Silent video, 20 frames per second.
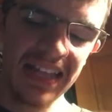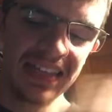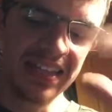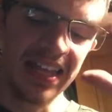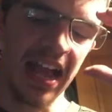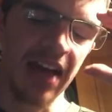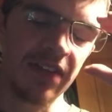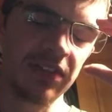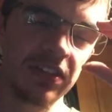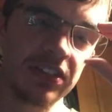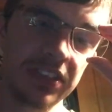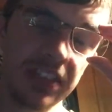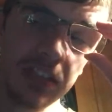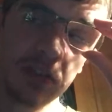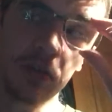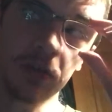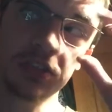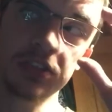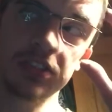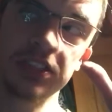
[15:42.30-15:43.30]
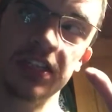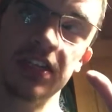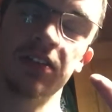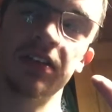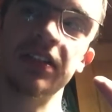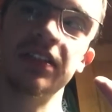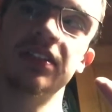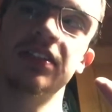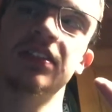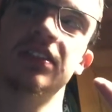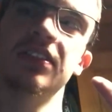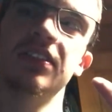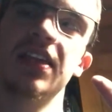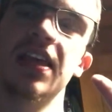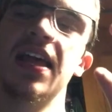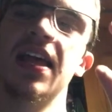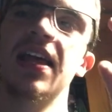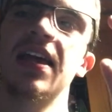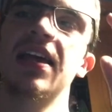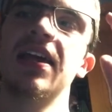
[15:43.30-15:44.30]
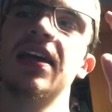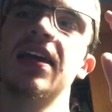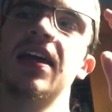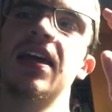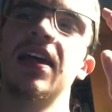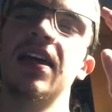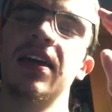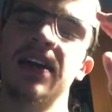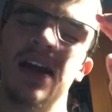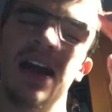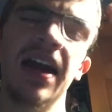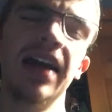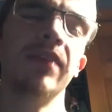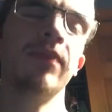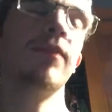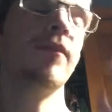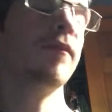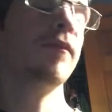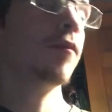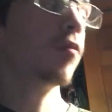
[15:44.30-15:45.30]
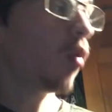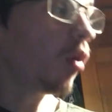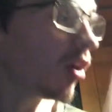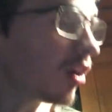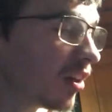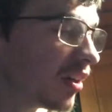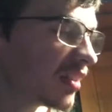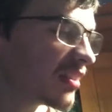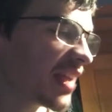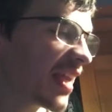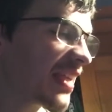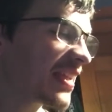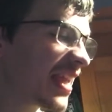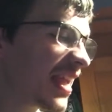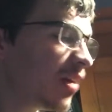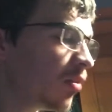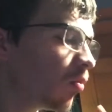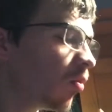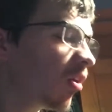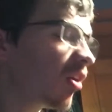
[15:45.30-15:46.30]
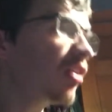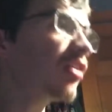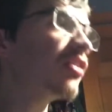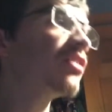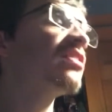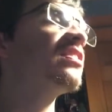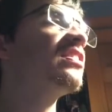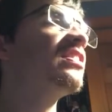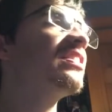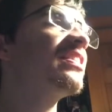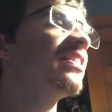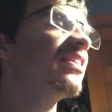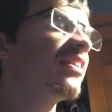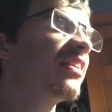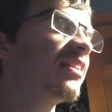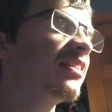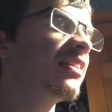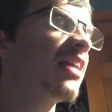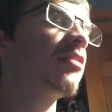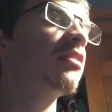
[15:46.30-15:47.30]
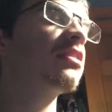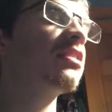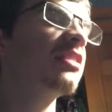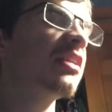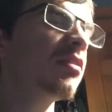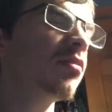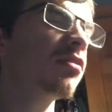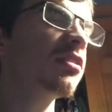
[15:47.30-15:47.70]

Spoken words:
have a sequel series. God, words. I can't words. That the sequel